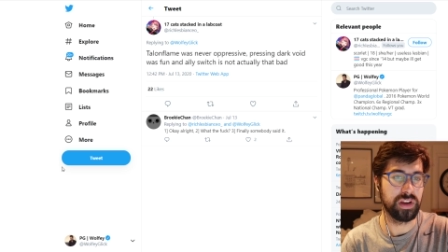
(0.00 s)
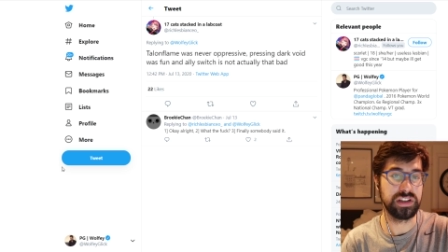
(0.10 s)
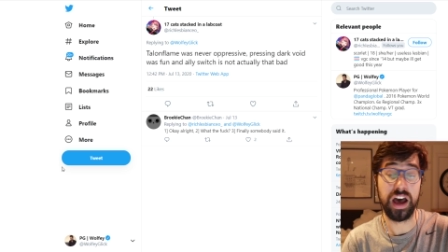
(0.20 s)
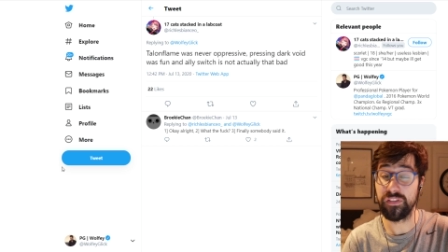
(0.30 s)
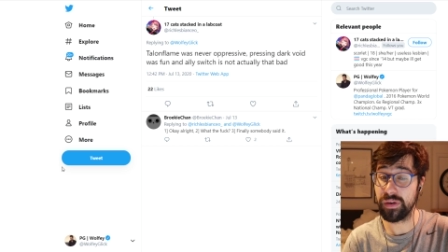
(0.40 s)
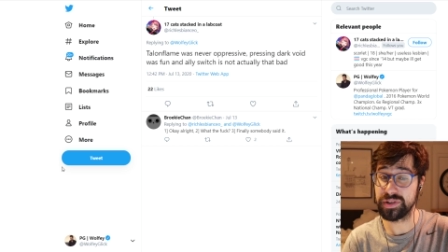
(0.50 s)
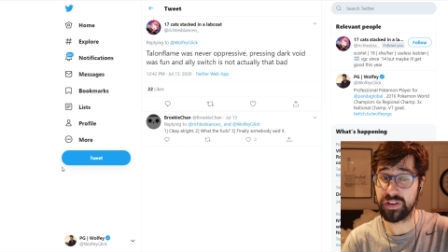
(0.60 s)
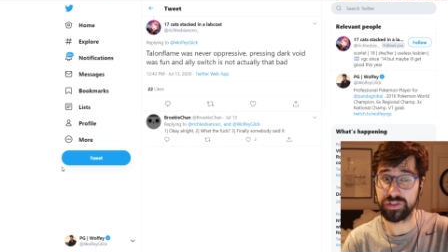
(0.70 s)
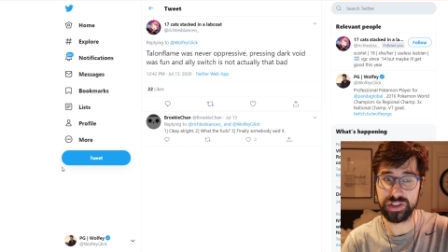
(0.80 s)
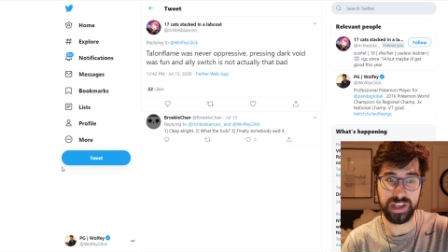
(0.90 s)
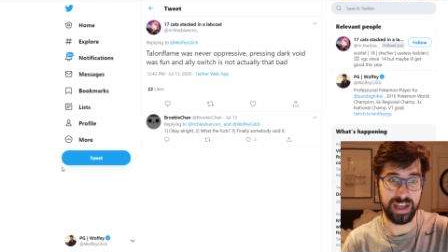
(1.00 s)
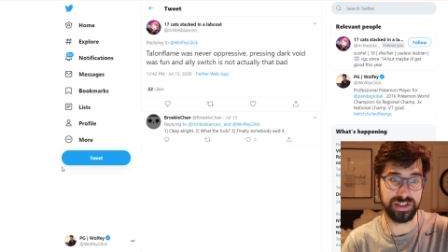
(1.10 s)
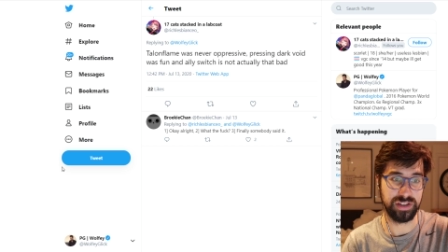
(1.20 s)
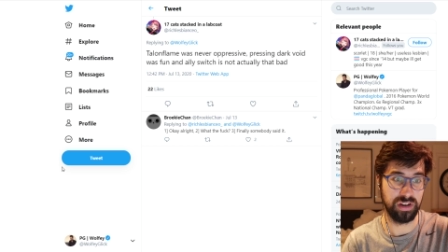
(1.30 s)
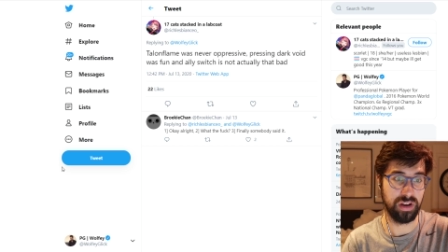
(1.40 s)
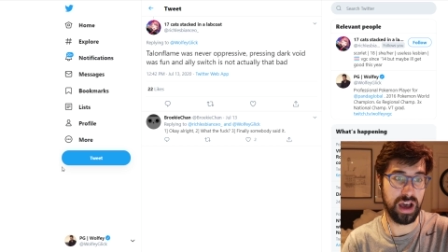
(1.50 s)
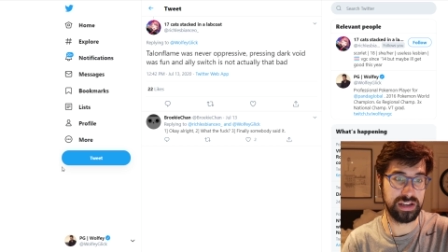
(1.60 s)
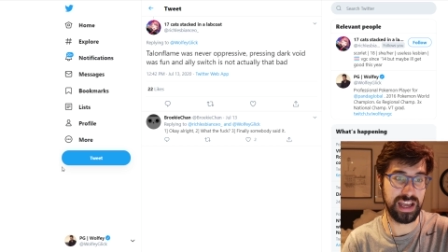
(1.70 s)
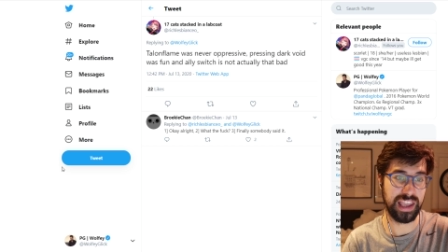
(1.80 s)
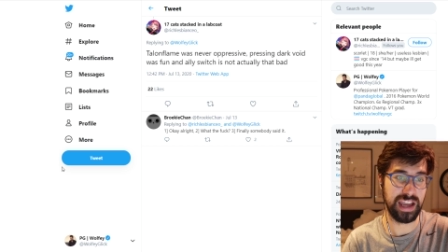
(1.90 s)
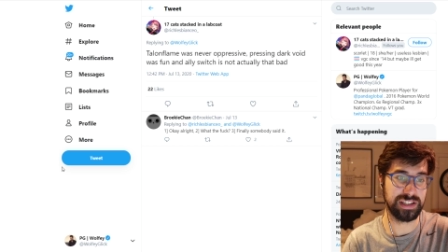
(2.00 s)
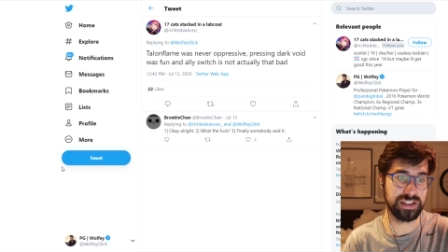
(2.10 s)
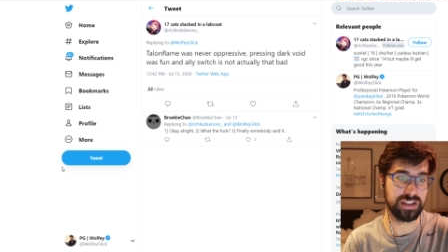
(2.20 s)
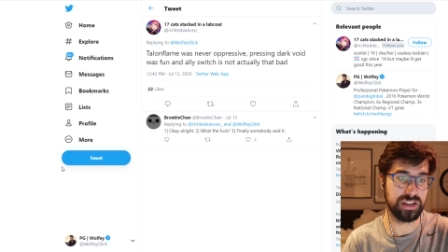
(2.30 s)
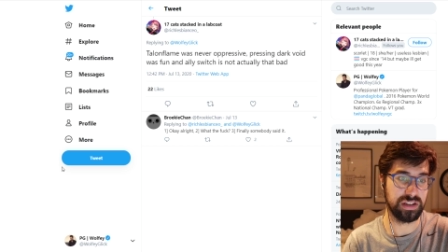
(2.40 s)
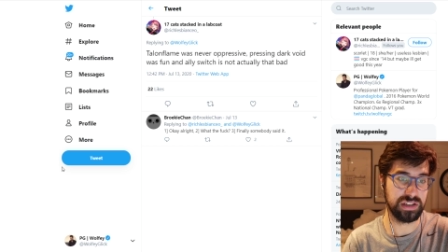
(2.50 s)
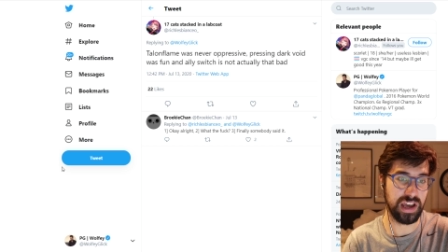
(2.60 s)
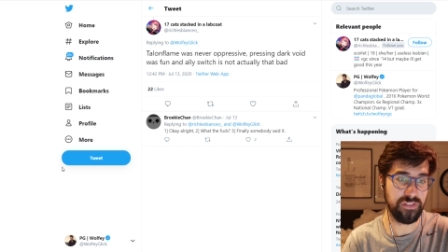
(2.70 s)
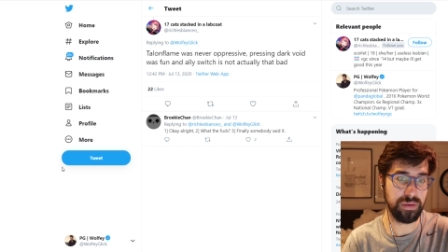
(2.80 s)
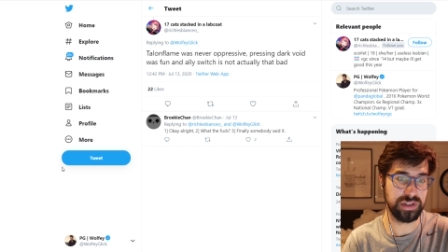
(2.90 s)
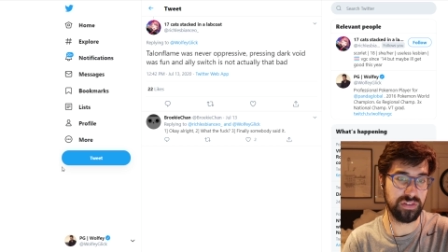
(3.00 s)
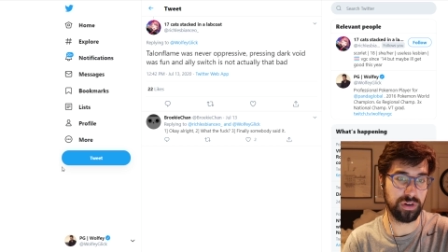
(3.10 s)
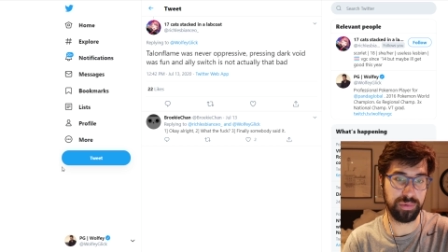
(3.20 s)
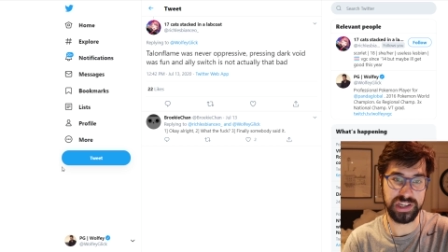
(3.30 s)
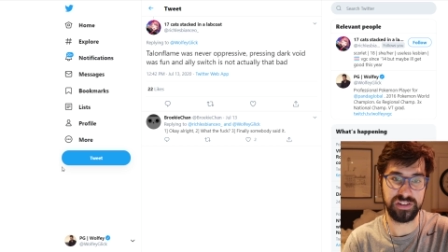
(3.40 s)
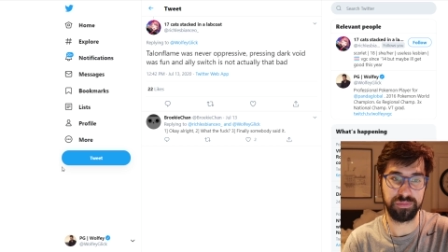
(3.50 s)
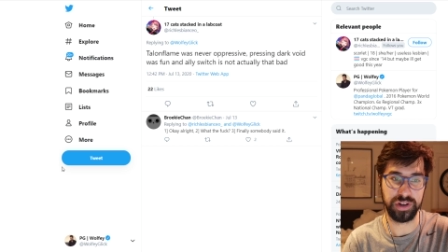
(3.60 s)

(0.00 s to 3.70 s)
Talonflame was never... This is Cat. Uh, Cat says, Talonflame was never oppressive.